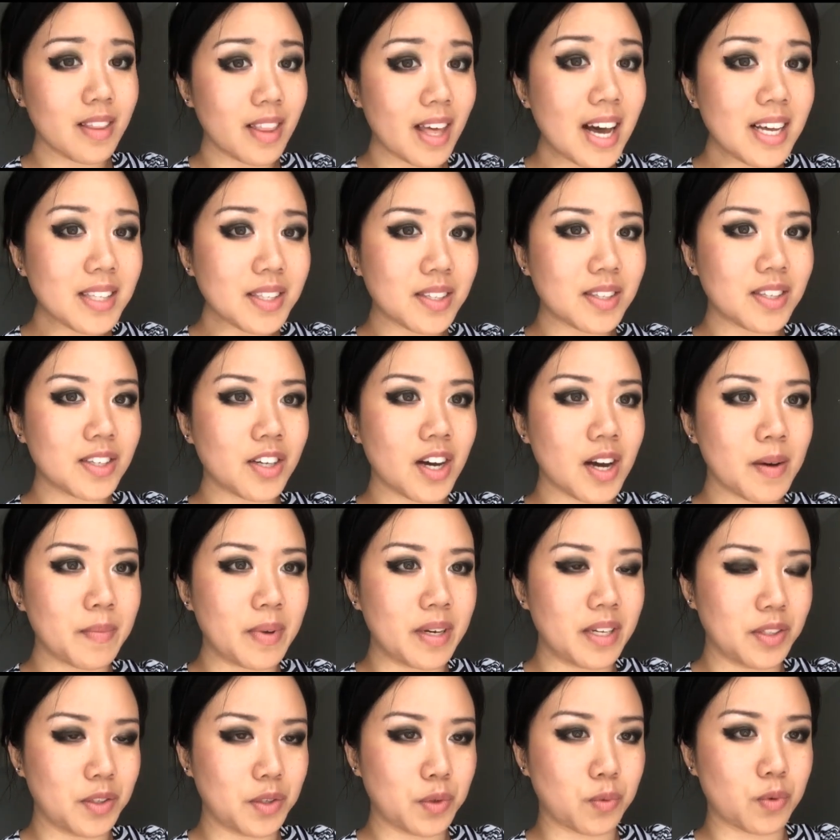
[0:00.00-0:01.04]
That's the
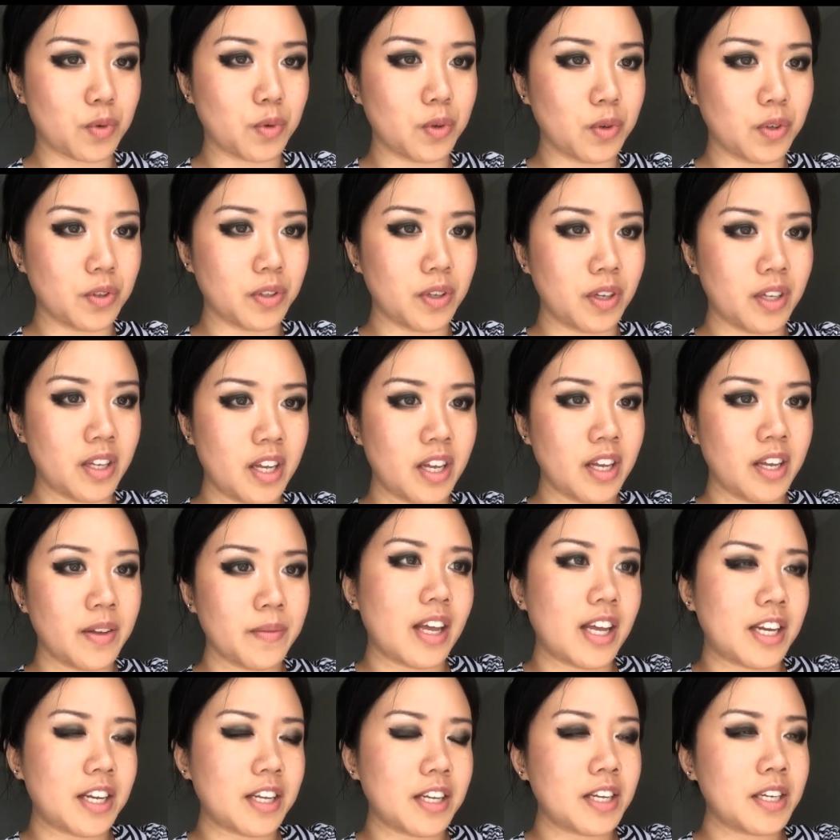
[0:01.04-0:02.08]
dominant's role.
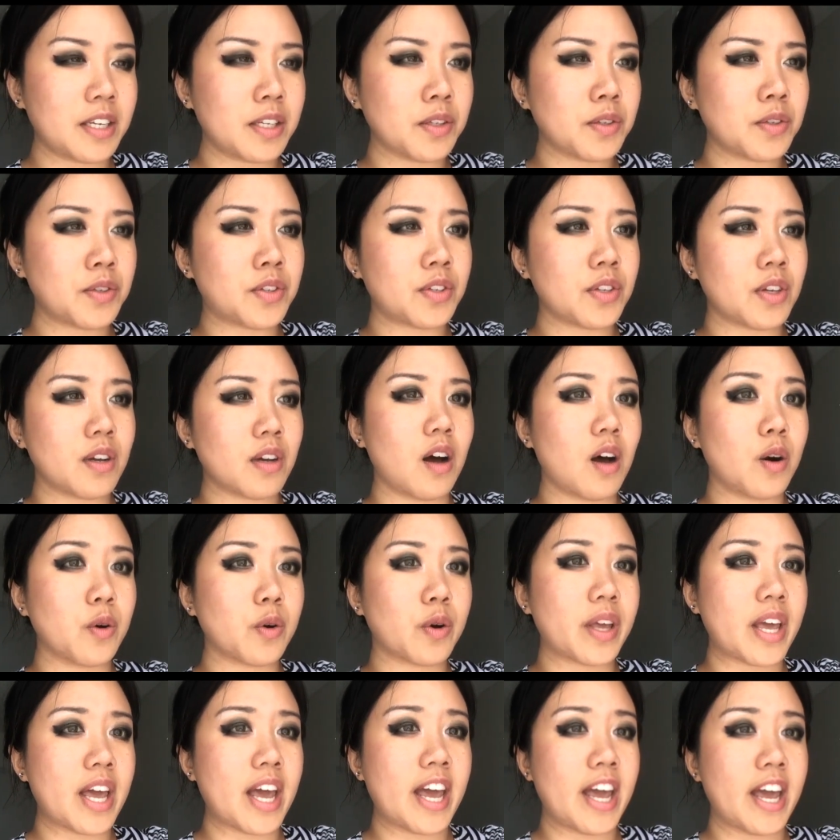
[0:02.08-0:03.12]
It is
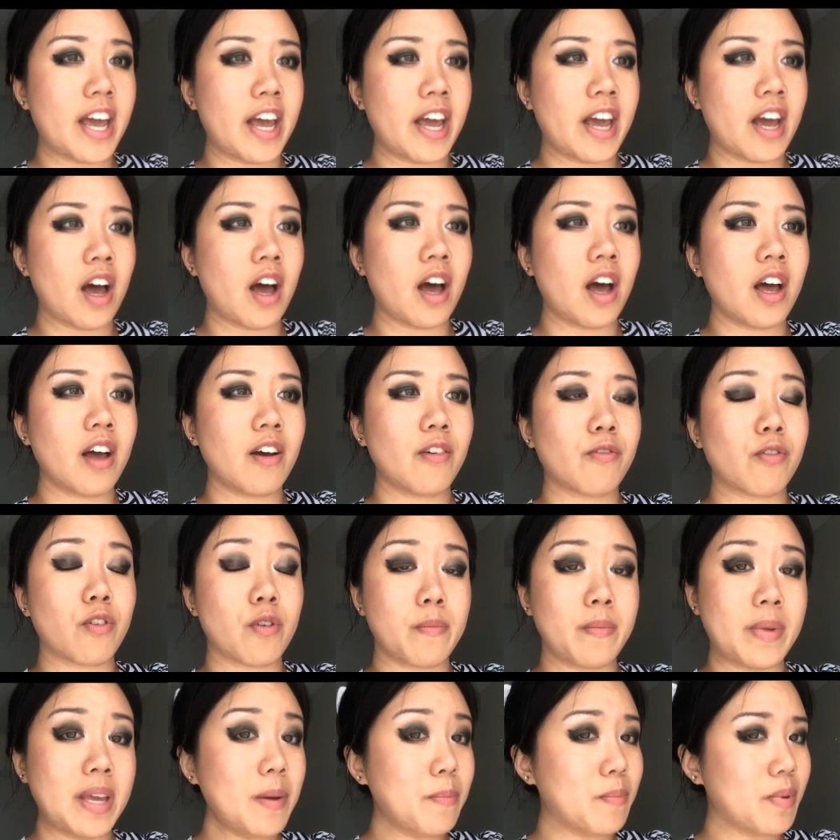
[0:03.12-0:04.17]
okay
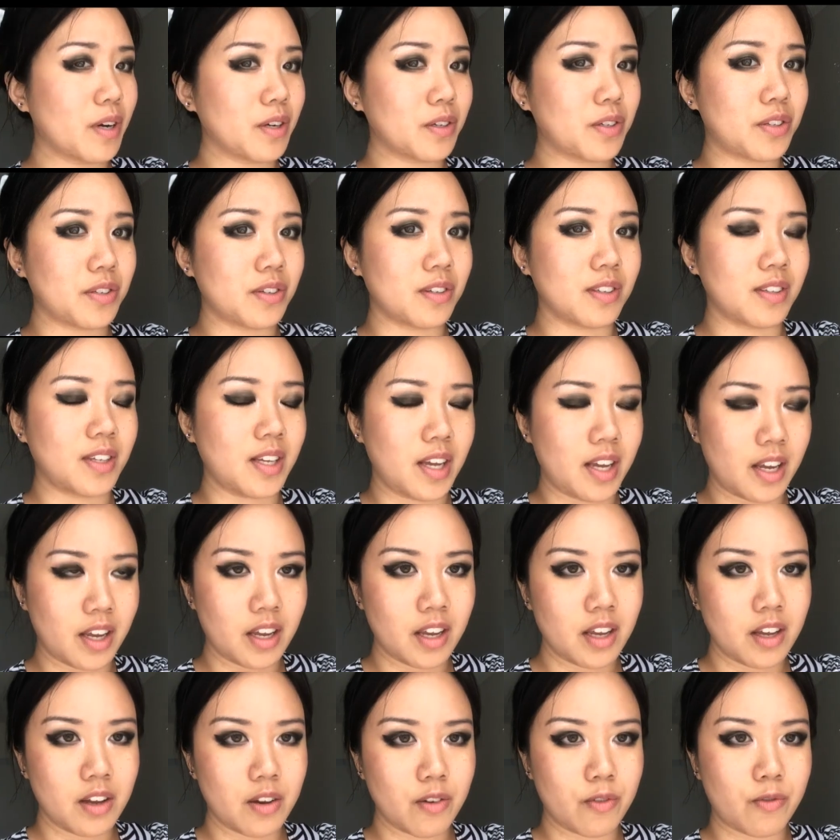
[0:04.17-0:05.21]
for me personally
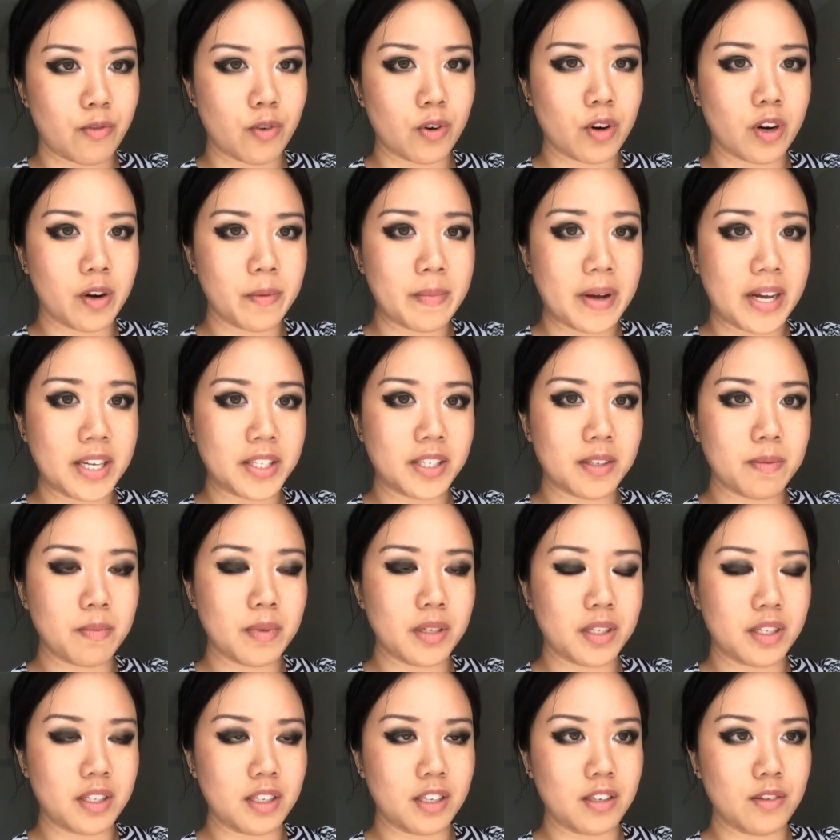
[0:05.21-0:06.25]
for my
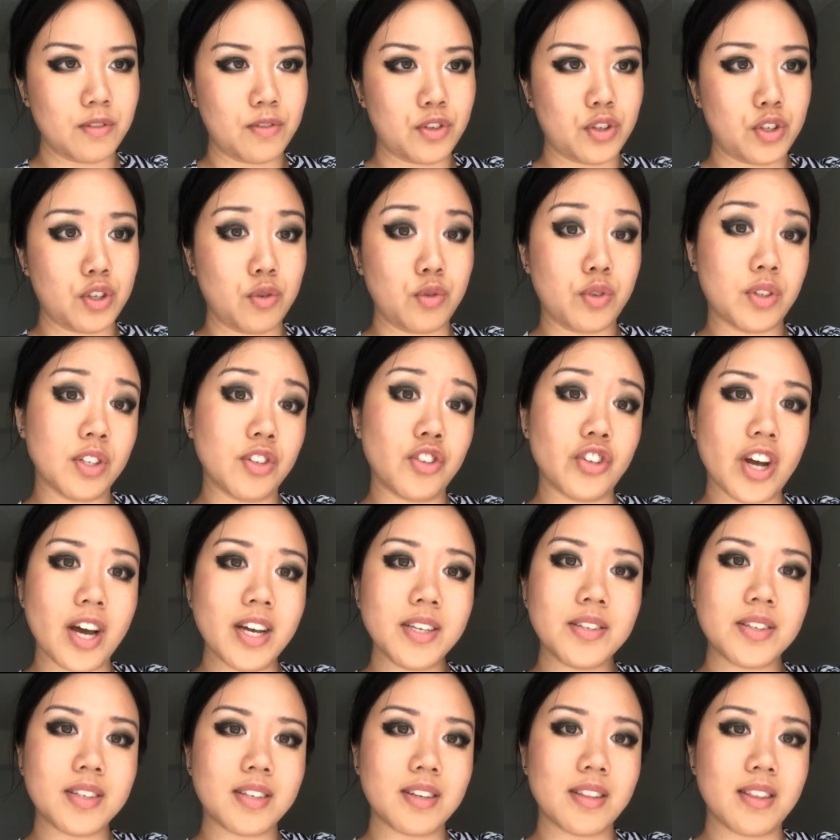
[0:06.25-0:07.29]
submissives to
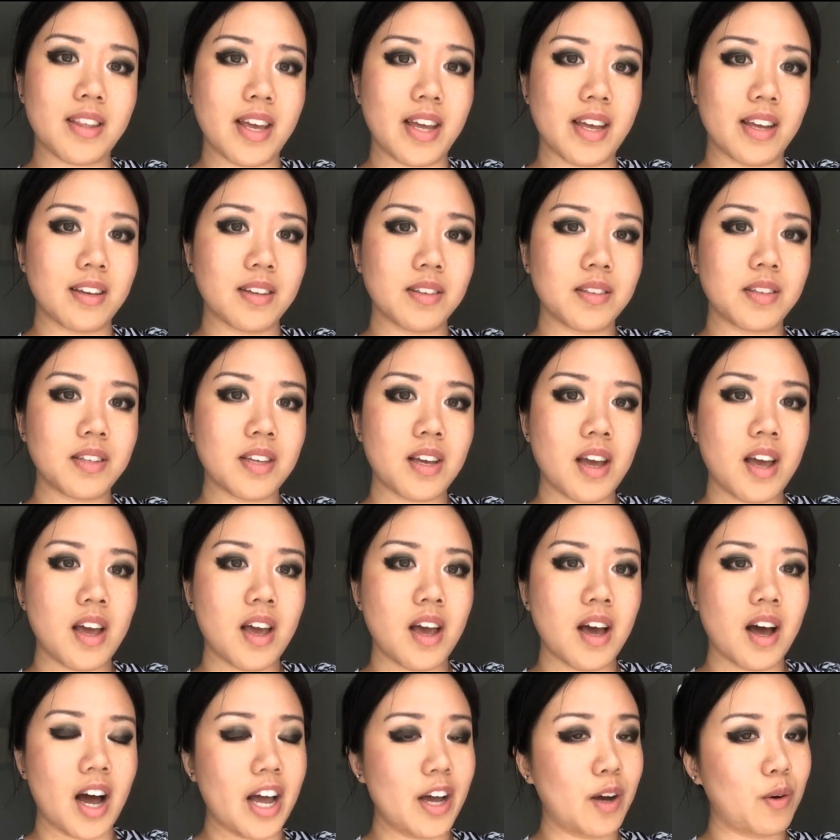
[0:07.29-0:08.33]
suggest things,
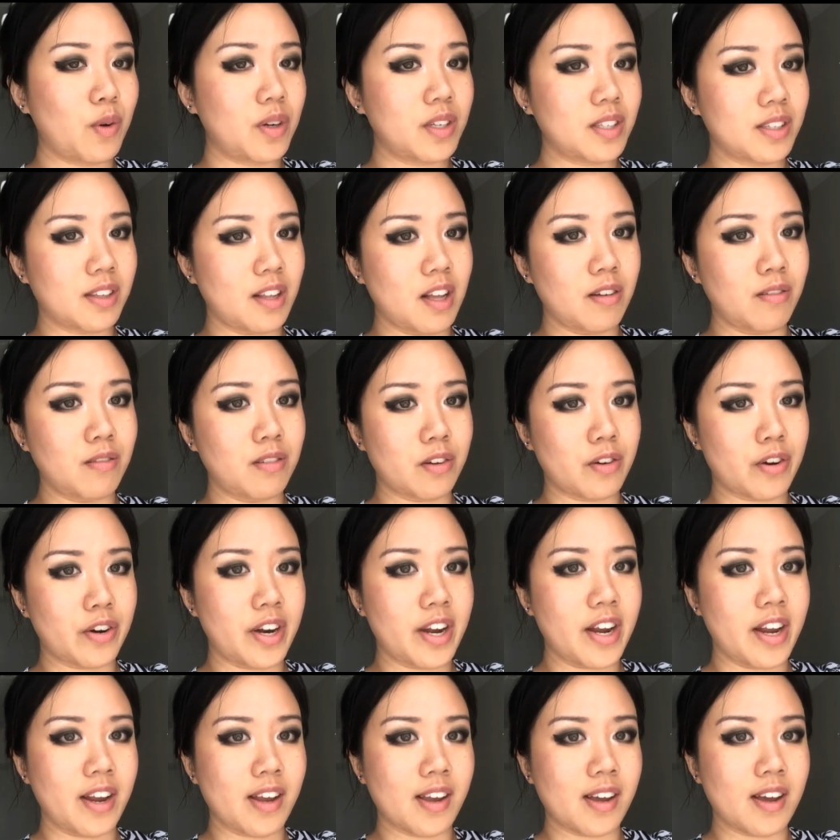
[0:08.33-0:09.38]
I always love
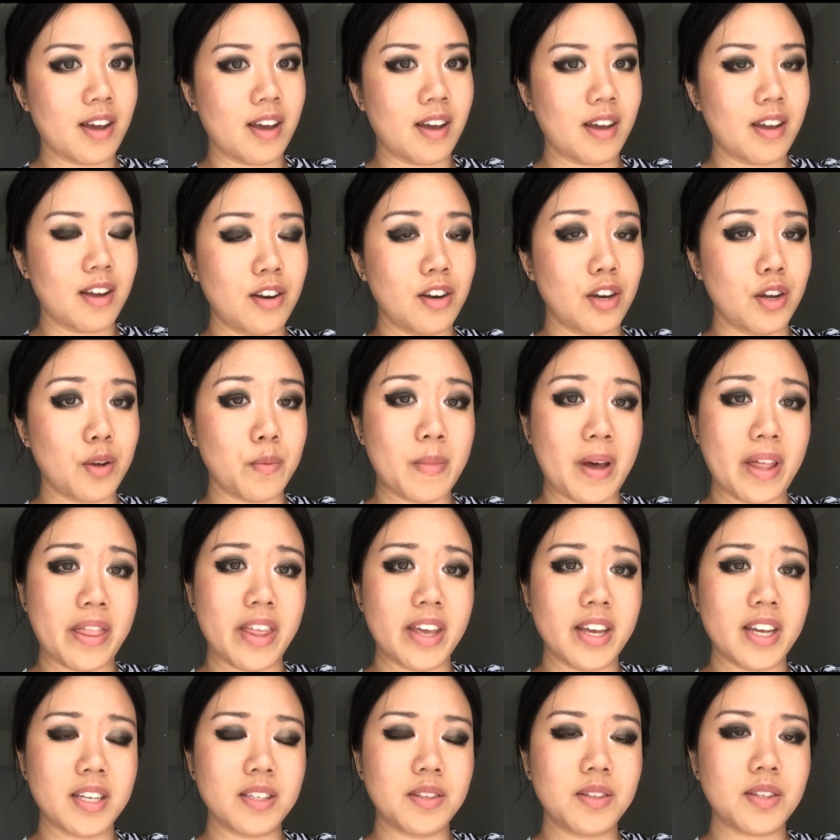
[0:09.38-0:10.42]
learning new
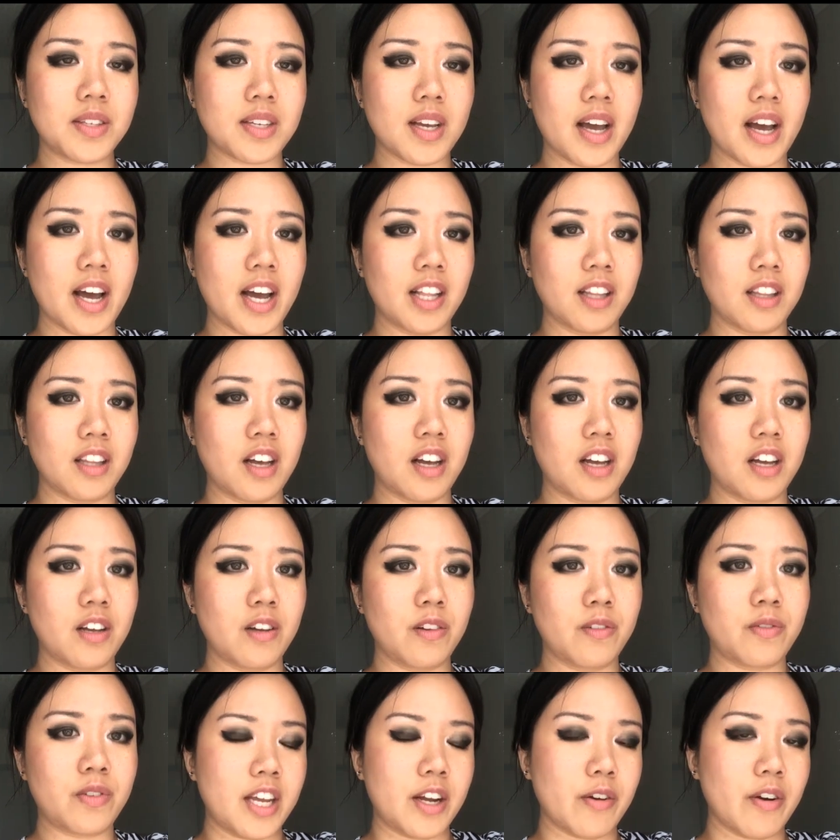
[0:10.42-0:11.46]
methods. I
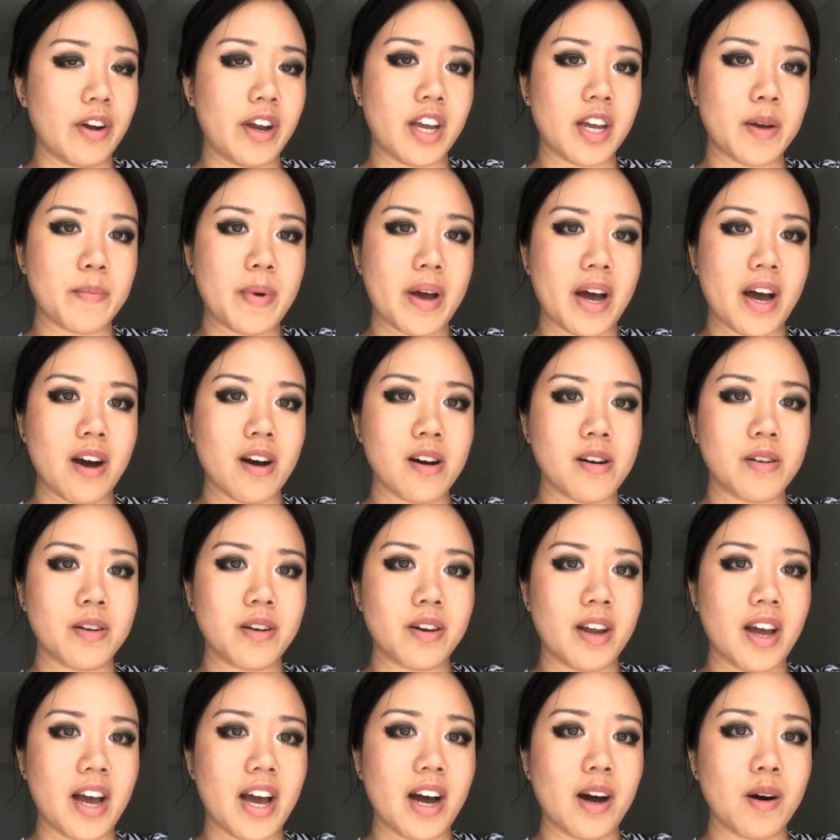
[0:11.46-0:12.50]
love hearing
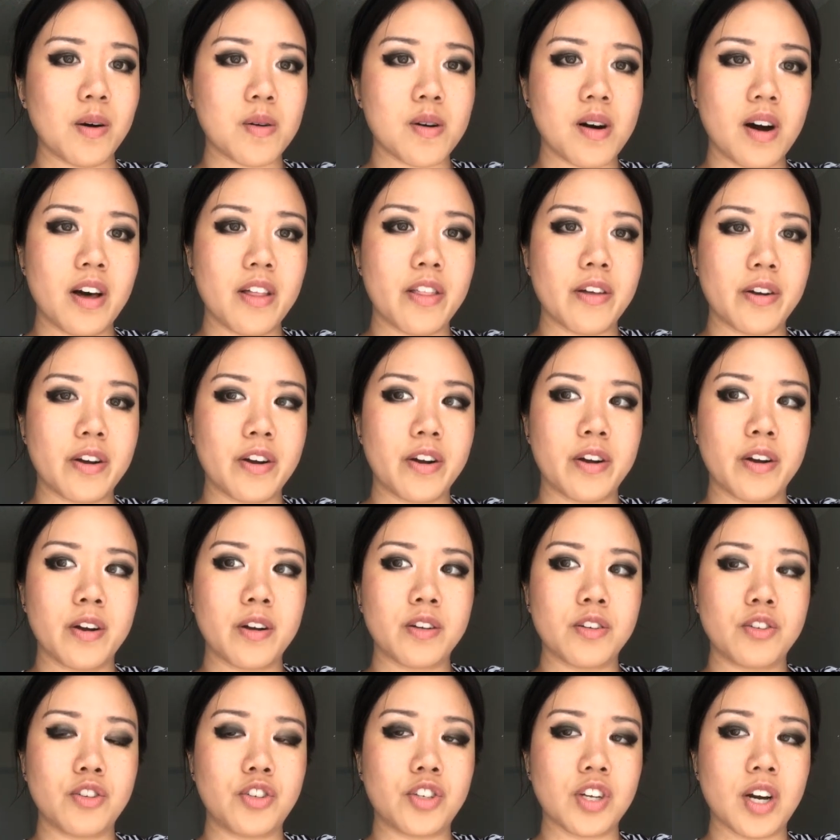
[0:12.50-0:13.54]
about how
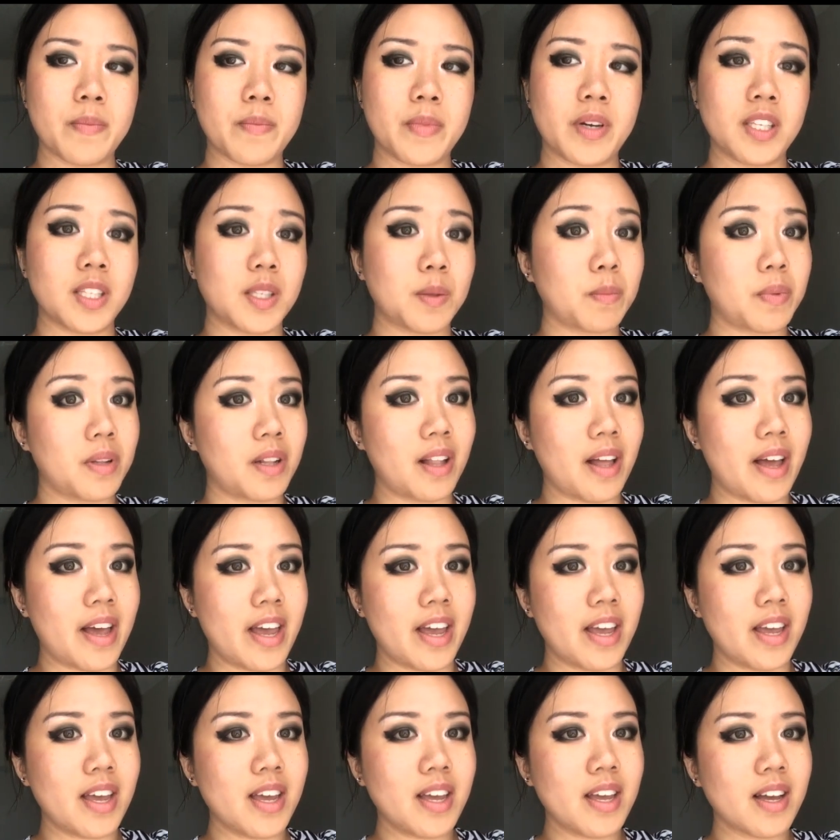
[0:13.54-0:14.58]
other dominants
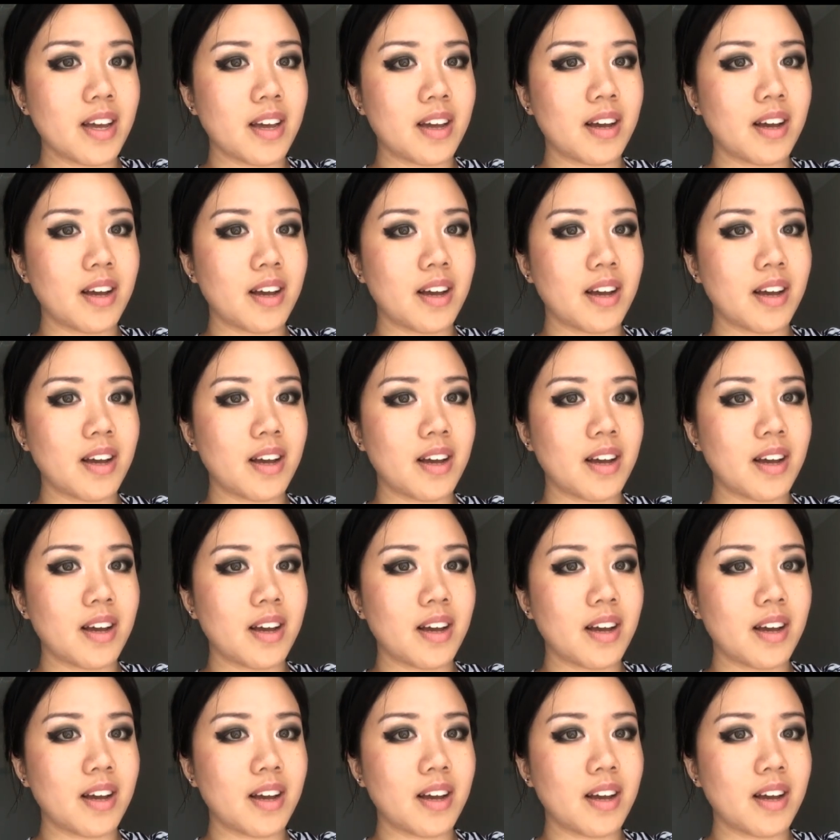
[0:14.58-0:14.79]
play.